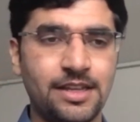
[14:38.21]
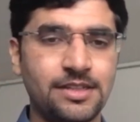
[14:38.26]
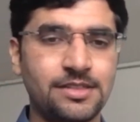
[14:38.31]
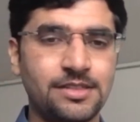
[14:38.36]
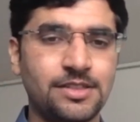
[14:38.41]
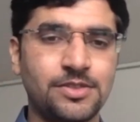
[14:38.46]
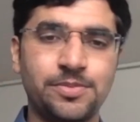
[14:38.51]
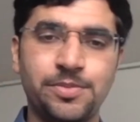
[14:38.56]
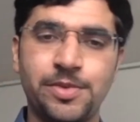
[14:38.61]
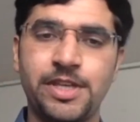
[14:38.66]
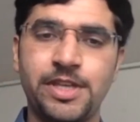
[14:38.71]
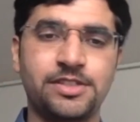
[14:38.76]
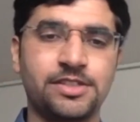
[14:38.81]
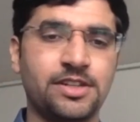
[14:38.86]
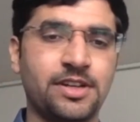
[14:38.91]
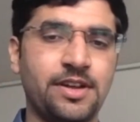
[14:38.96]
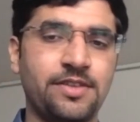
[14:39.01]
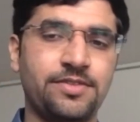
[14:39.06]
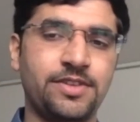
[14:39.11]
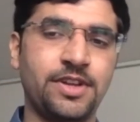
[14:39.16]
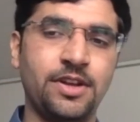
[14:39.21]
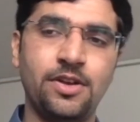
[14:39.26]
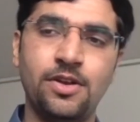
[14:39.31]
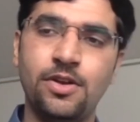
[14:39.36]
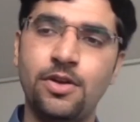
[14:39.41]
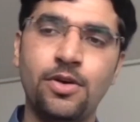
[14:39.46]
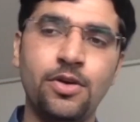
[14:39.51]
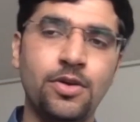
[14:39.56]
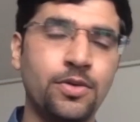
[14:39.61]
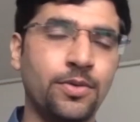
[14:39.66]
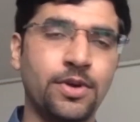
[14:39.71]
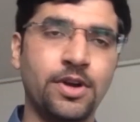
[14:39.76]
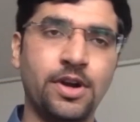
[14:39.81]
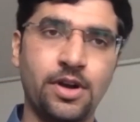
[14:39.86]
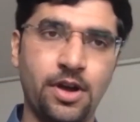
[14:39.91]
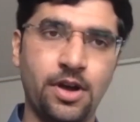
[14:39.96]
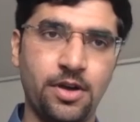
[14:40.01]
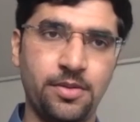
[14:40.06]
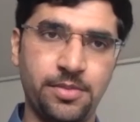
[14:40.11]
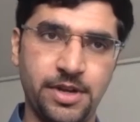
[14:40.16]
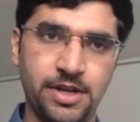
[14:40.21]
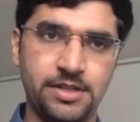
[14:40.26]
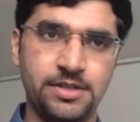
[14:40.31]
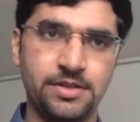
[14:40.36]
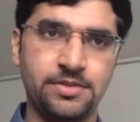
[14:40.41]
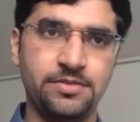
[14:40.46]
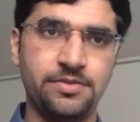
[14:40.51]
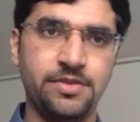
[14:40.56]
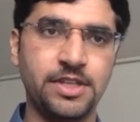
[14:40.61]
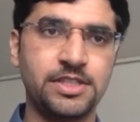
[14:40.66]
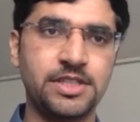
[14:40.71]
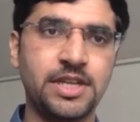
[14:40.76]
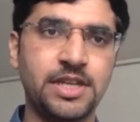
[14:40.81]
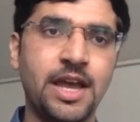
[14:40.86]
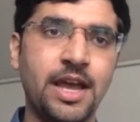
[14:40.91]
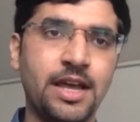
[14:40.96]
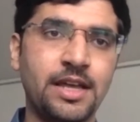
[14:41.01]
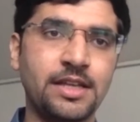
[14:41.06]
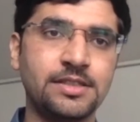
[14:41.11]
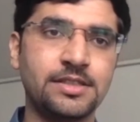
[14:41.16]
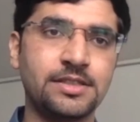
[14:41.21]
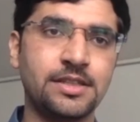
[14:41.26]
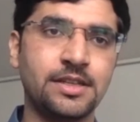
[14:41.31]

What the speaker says: is a spacecraft in low lunar orbit, which has